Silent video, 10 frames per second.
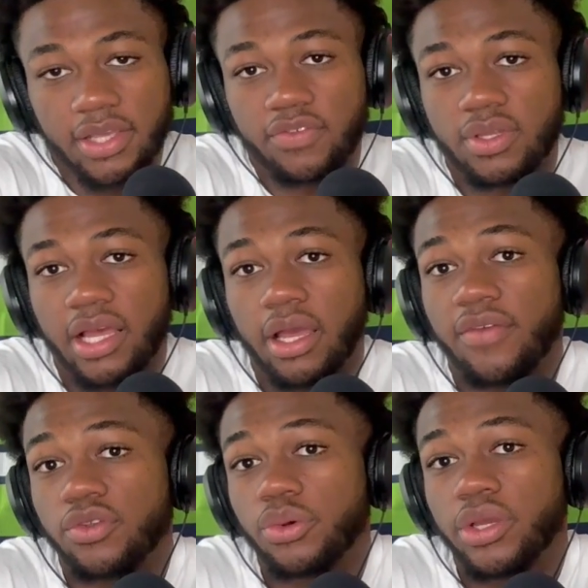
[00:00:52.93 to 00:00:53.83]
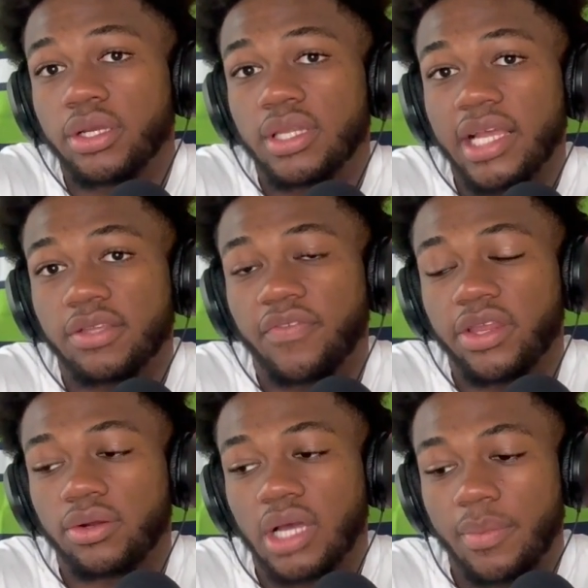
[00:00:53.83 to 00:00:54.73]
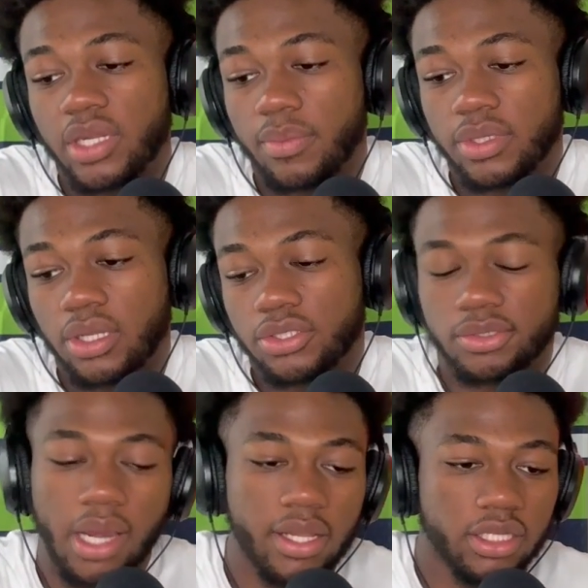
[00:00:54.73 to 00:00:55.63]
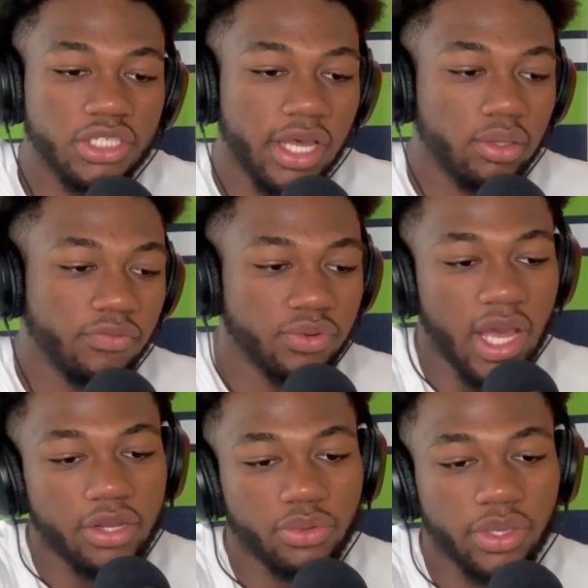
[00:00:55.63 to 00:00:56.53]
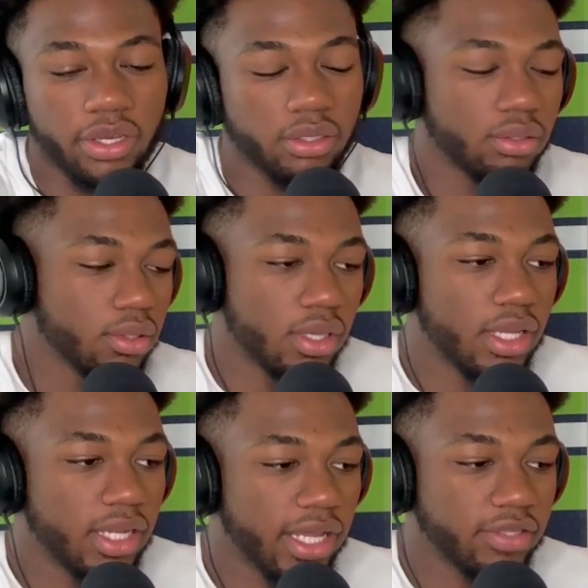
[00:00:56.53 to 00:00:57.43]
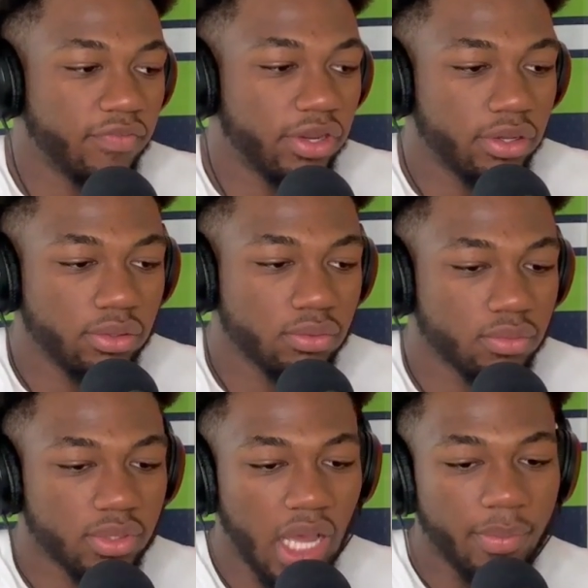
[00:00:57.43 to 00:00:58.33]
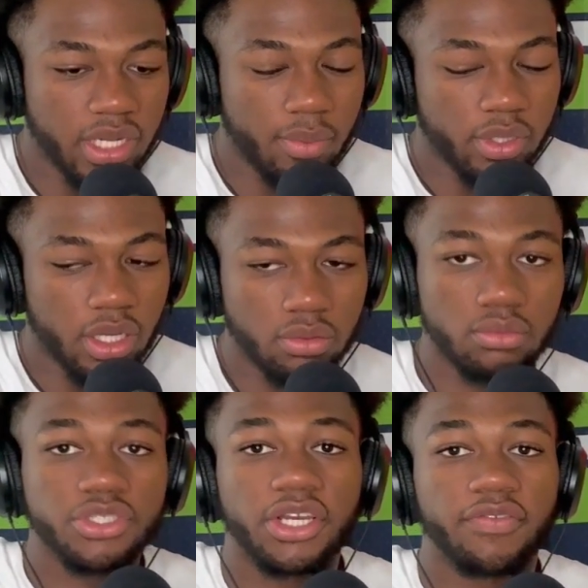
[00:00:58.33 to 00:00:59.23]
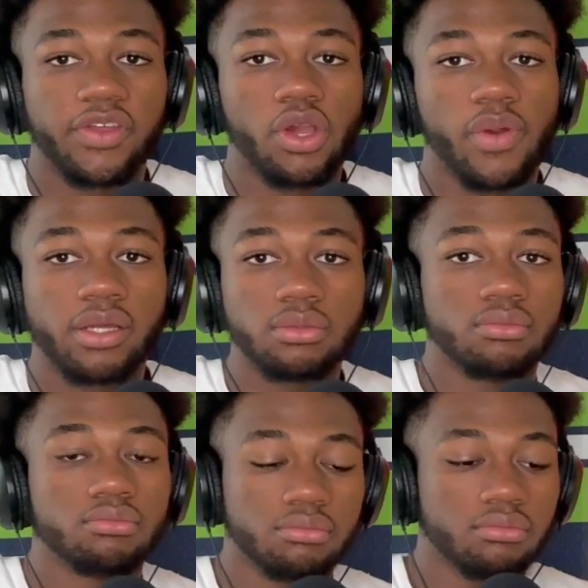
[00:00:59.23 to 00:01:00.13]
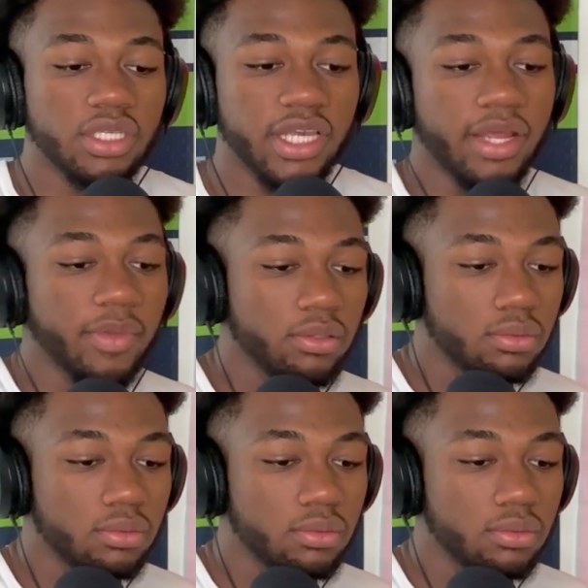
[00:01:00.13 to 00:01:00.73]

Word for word: If you like, if you're new here, like the video, comment down below, subscribe to the channel. If you're not new here, like the video, Comment down below. Share the video around. Let's get it, man.